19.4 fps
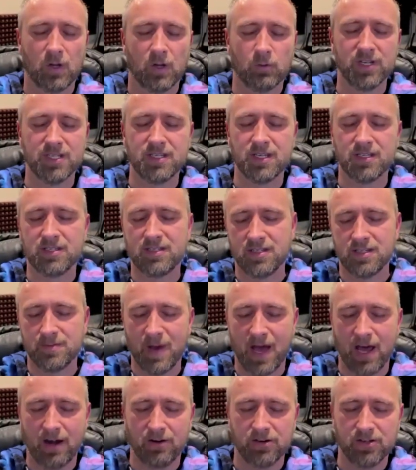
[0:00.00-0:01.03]
resistance
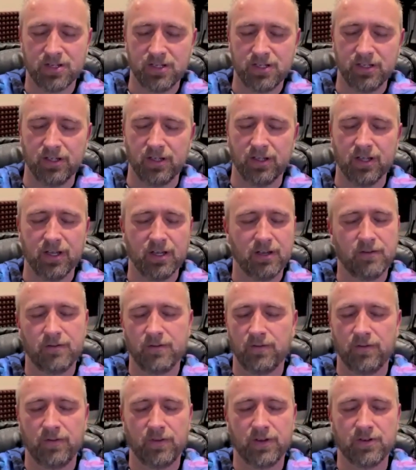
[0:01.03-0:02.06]
patterns still,
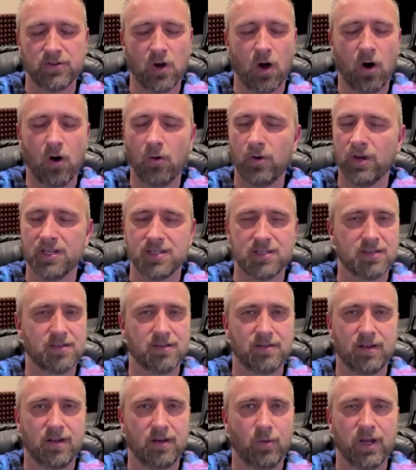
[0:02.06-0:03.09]
there's always
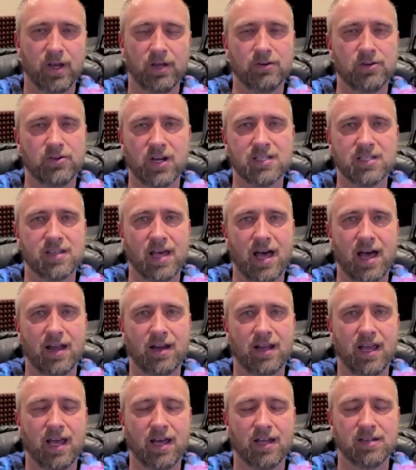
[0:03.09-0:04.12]
a way to address that.
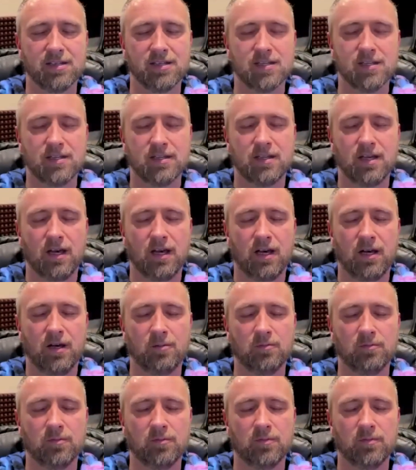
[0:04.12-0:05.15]
And
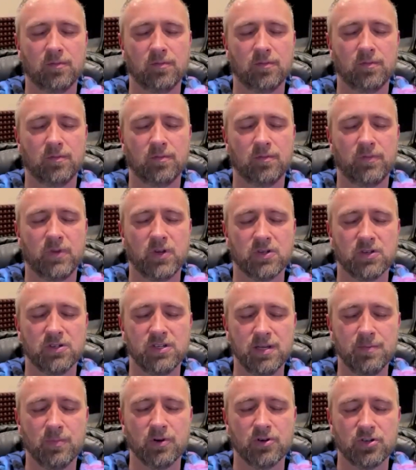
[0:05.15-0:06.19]
there's a
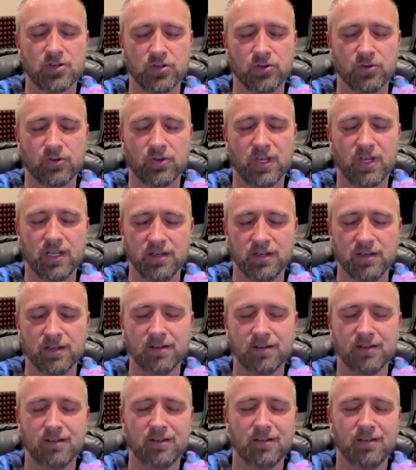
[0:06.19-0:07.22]
deeper truth
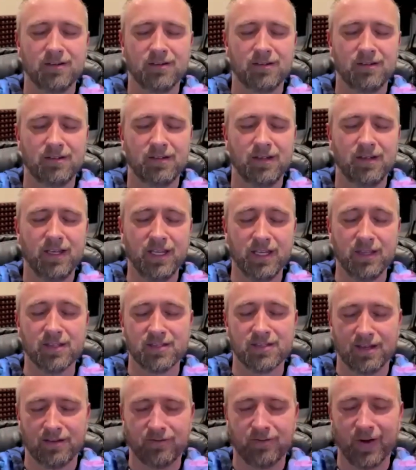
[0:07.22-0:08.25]
hidden in
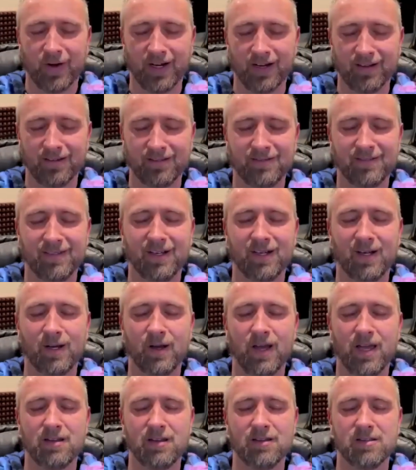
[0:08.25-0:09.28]
the suffering.
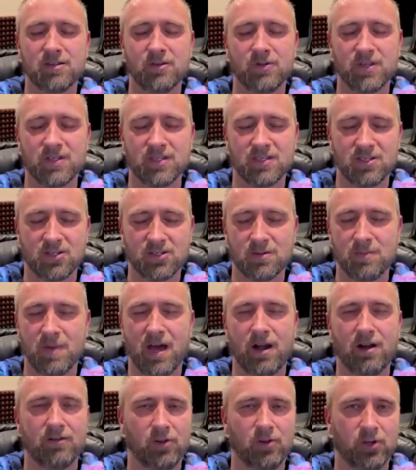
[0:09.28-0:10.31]
And so this is just a
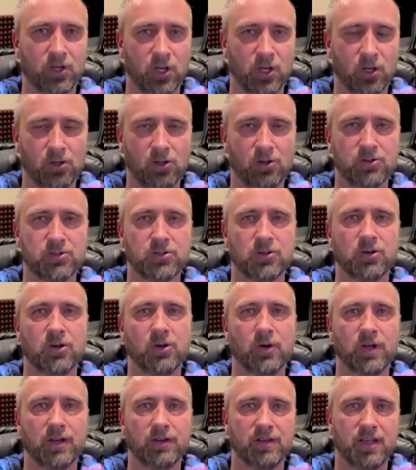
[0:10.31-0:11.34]
matter of looking closer,
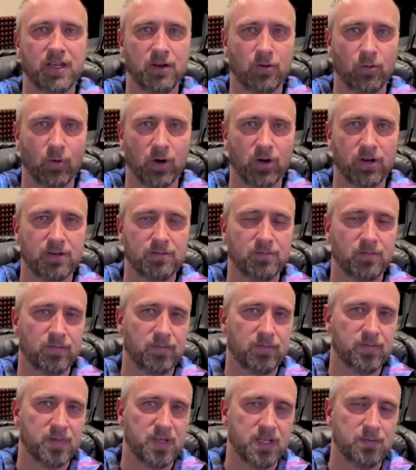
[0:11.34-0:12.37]
going inward,
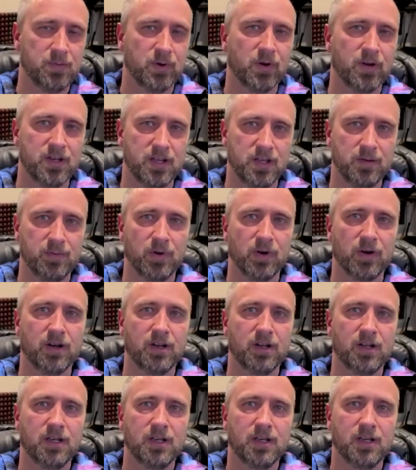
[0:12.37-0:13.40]
deeper and deeper.